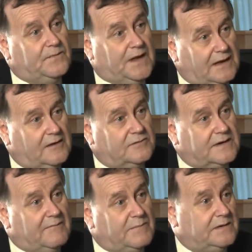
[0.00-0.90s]
their local
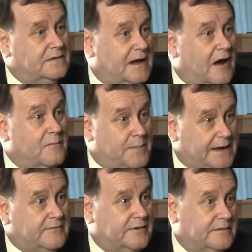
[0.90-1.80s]
government go
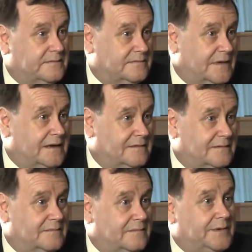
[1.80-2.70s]
better
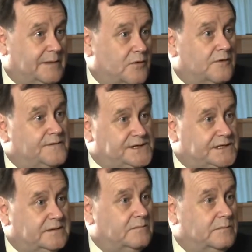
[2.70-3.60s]
and be more
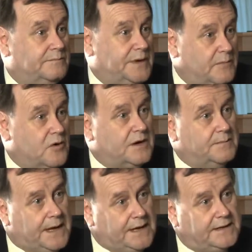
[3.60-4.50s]
efficient, be more
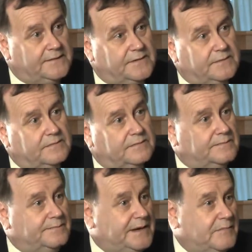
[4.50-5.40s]
competitive, and
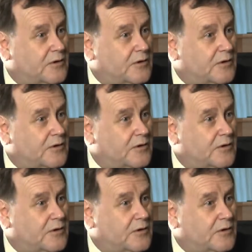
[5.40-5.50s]
be